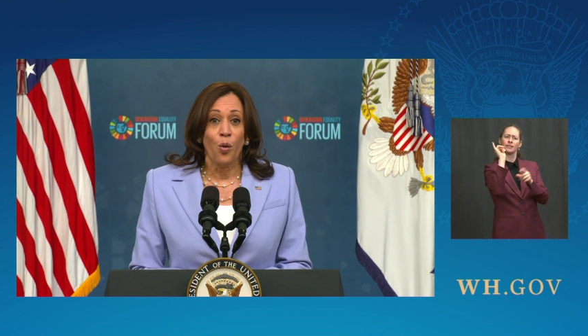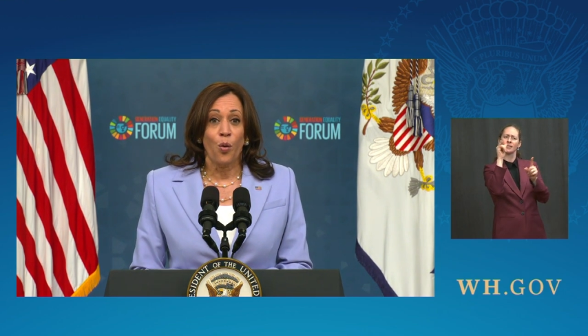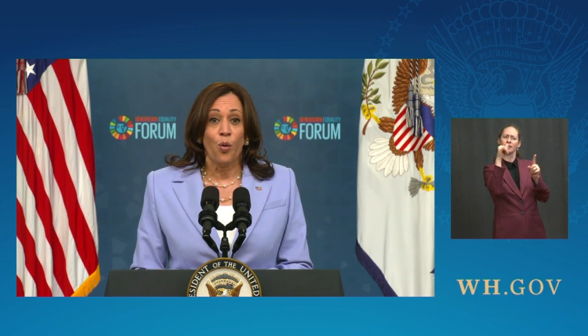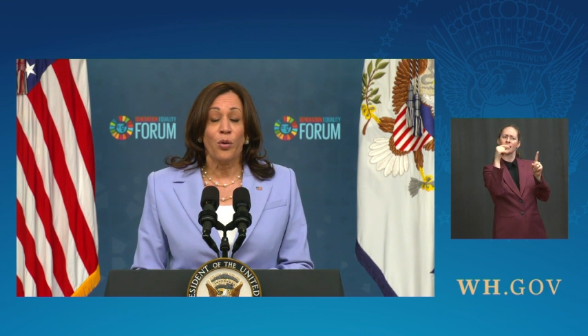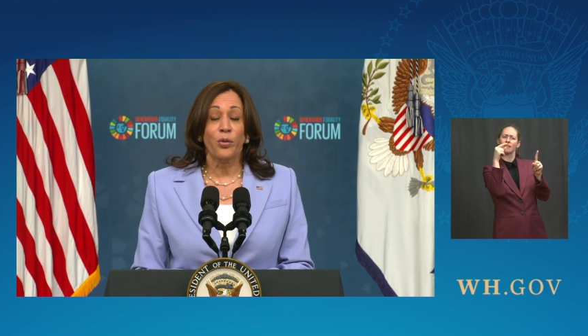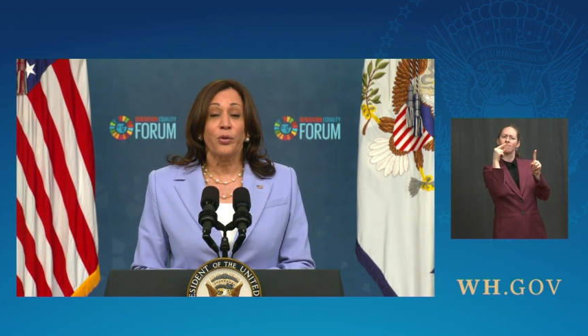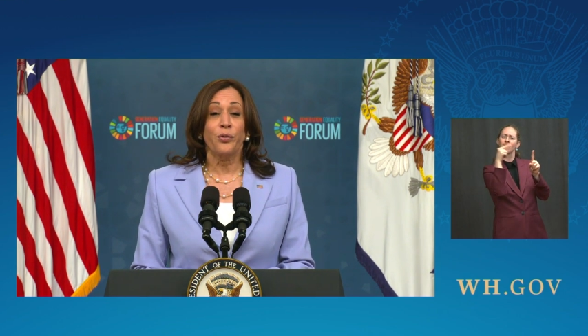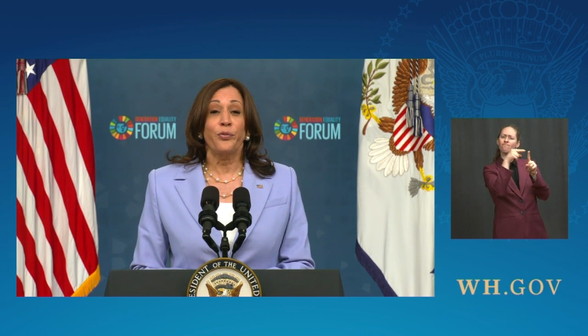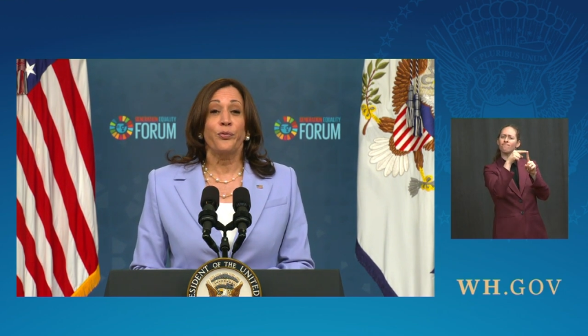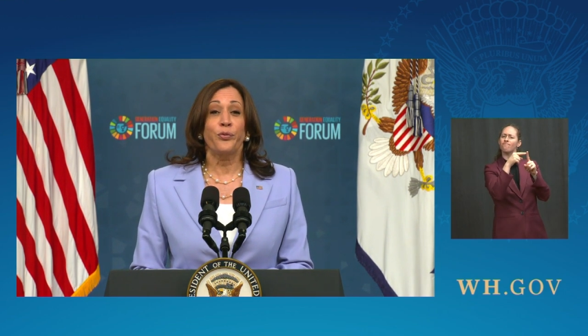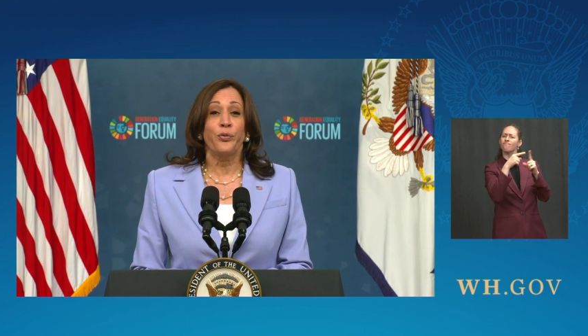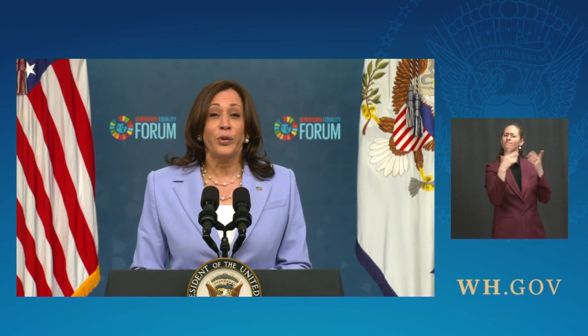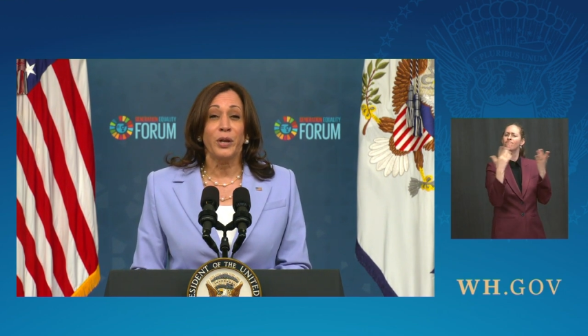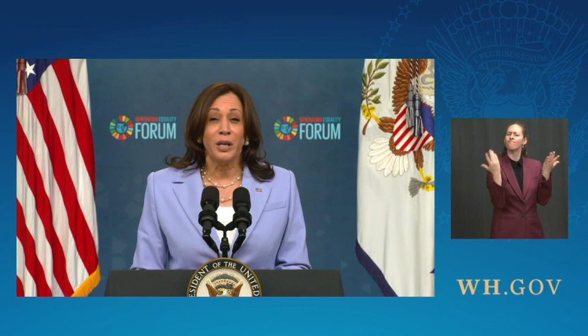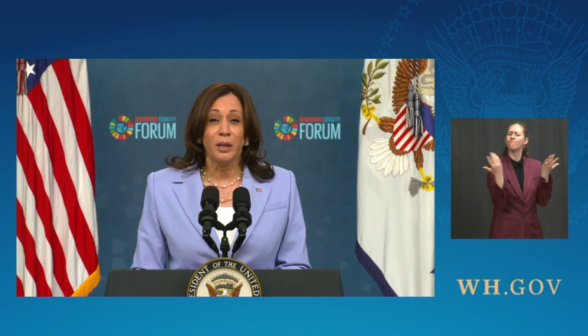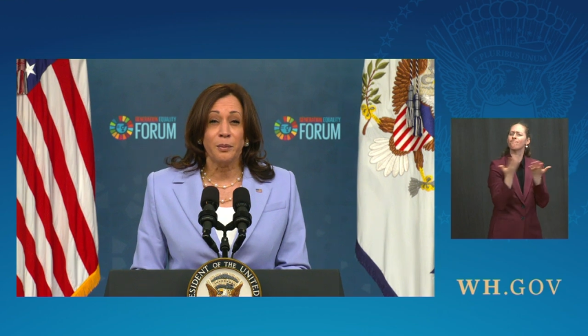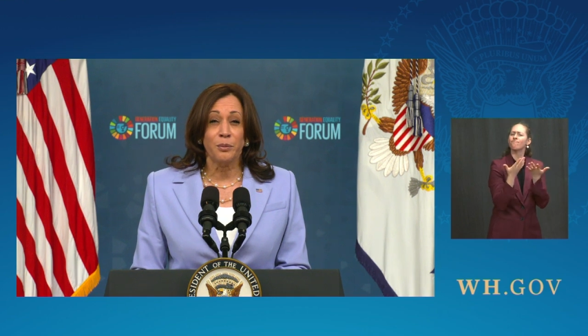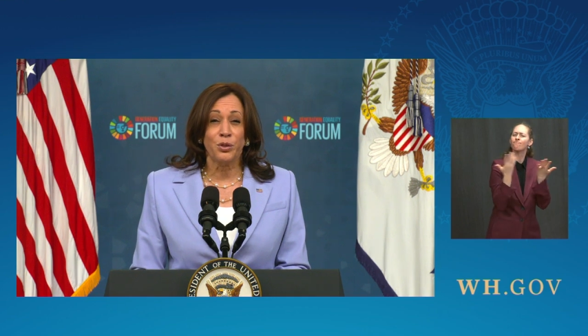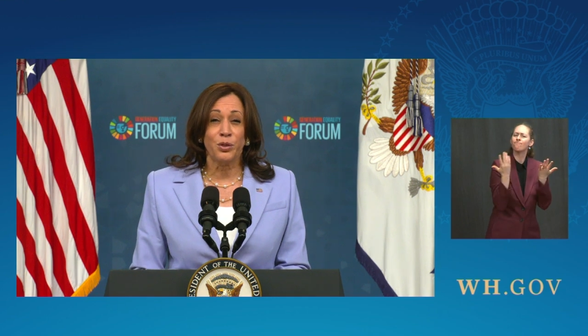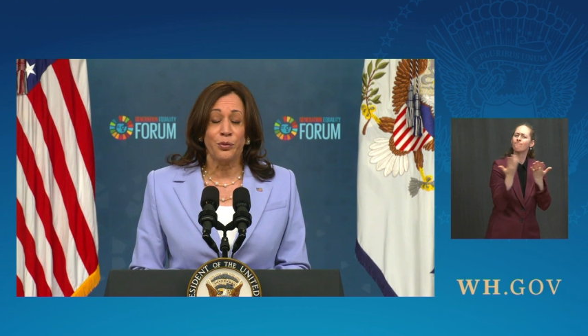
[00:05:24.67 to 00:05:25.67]
or the
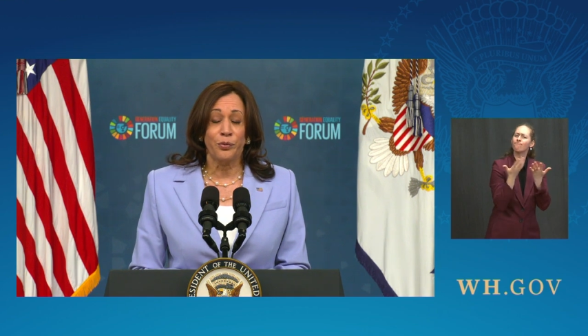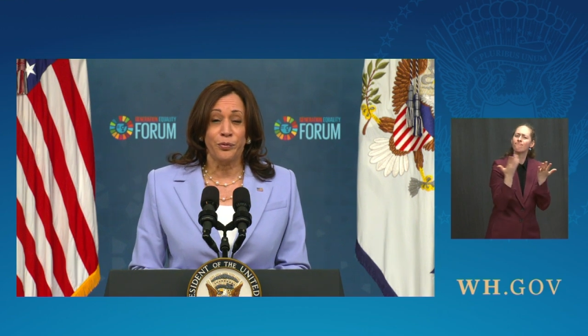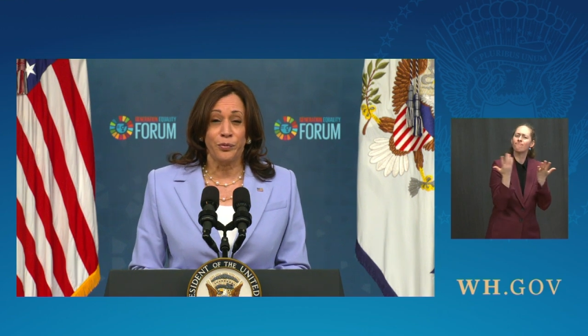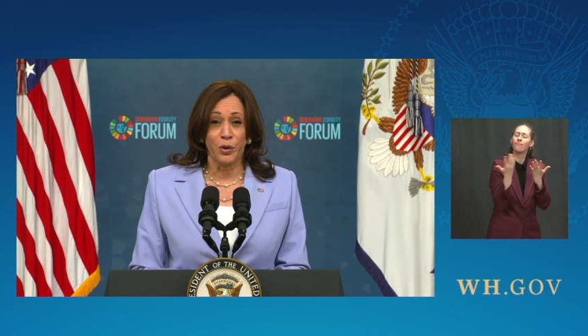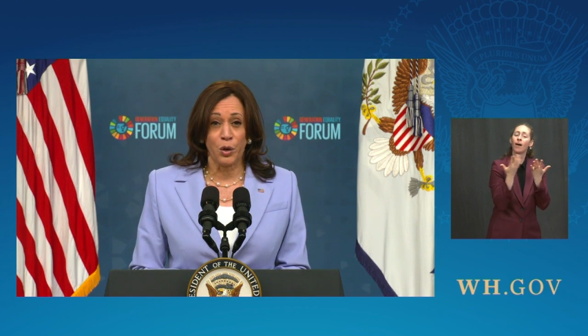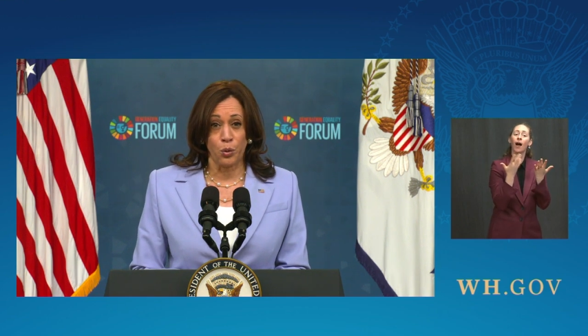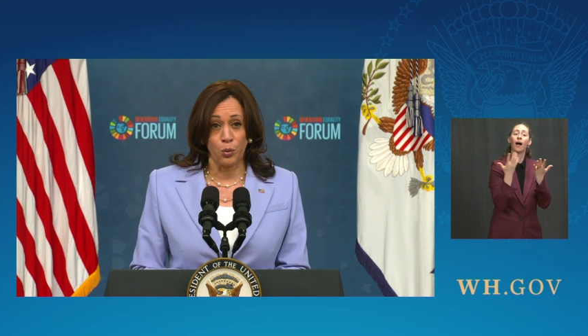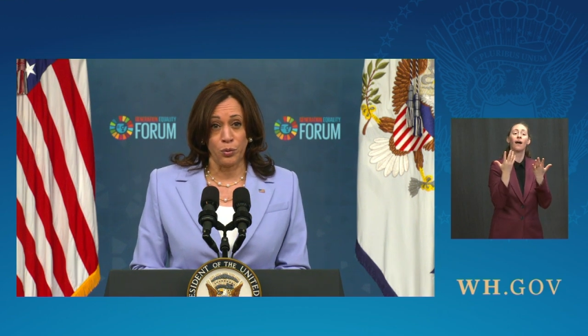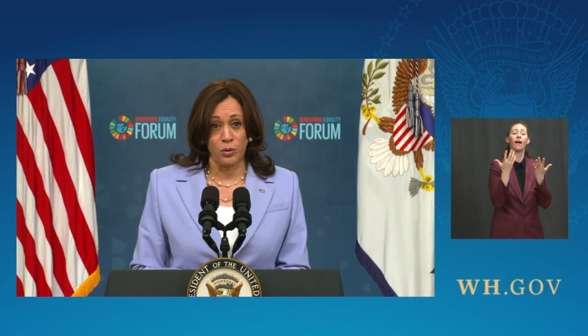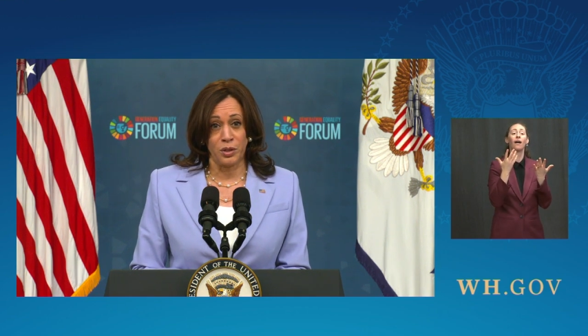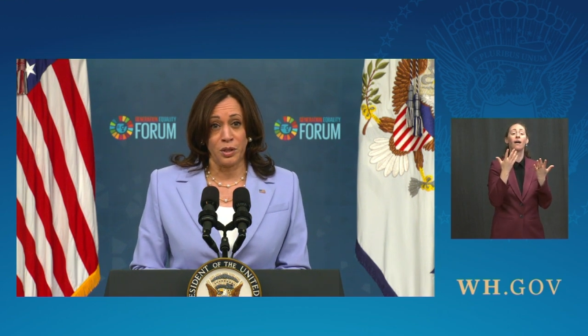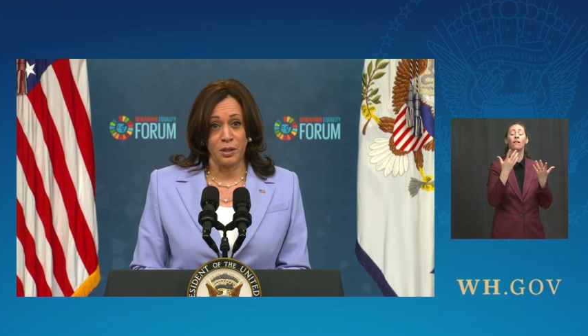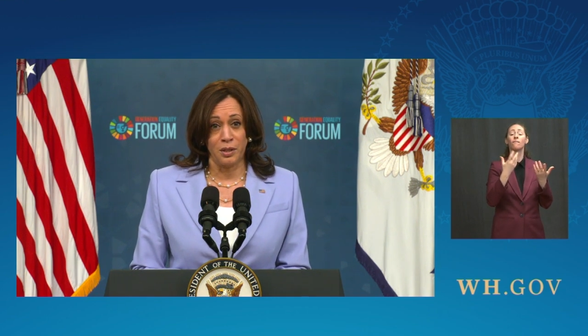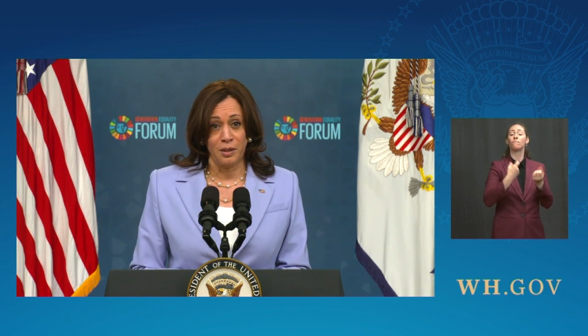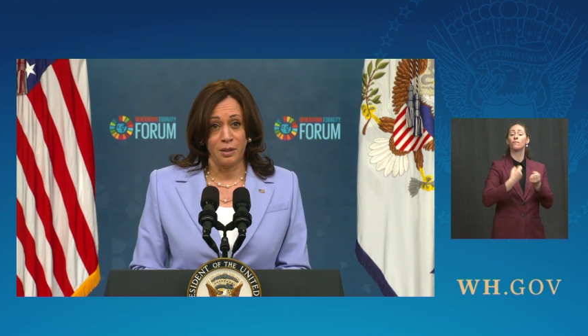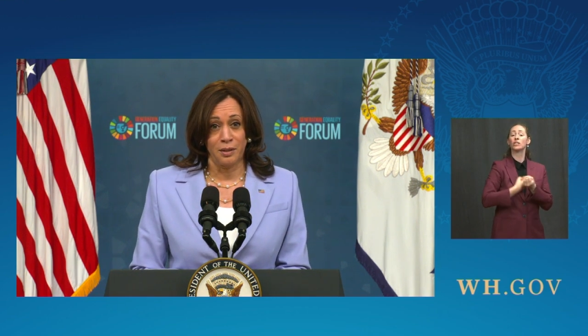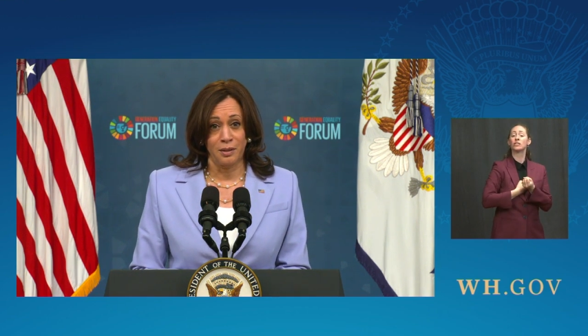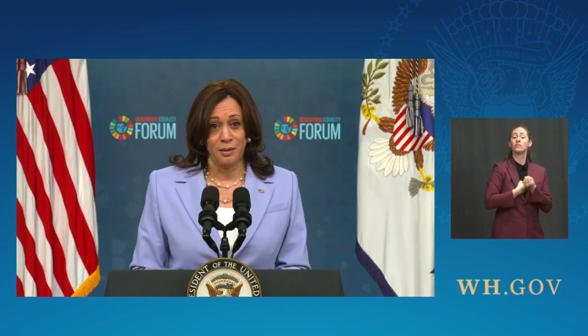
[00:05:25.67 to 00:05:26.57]
freedom to vote.